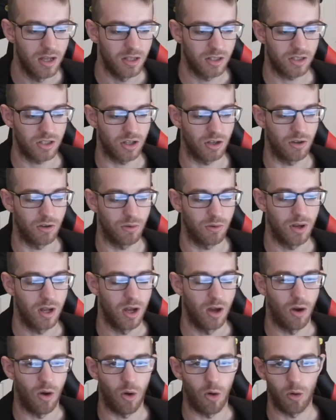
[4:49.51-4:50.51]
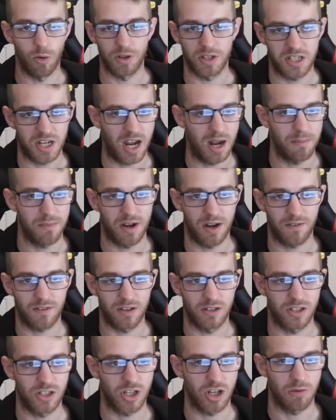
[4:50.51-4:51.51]
So all the time that I've
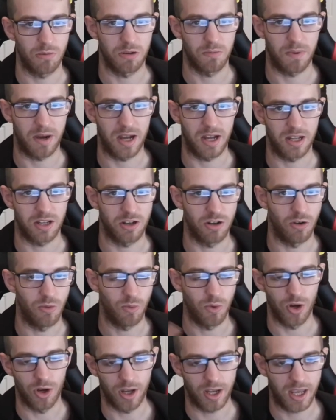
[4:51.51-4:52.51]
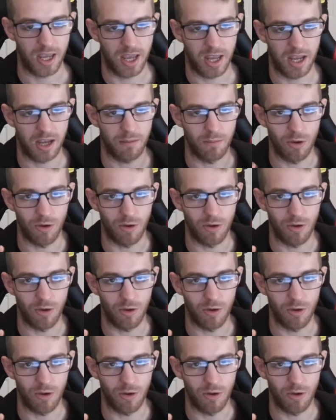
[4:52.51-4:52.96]
consumed by working,